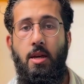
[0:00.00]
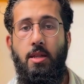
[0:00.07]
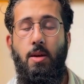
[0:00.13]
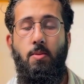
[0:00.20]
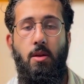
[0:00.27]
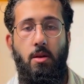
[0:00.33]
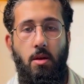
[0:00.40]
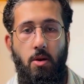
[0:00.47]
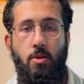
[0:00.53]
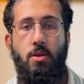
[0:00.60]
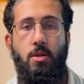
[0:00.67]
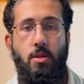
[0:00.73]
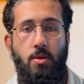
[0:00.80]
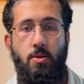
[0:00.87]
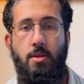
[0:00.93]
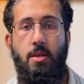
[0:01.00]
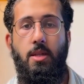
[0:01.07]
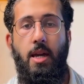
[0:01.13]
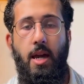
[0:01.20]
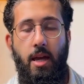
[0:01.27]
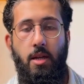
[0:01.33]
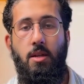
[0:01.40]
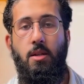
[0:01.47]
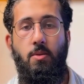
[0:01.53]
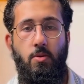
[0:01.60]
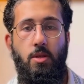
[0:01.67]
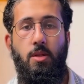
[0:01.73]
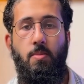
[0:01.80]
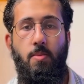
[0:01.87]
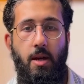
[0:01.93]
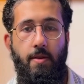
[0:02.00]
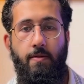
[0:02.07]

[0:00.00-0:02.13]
that will encourage the user to actually want to buy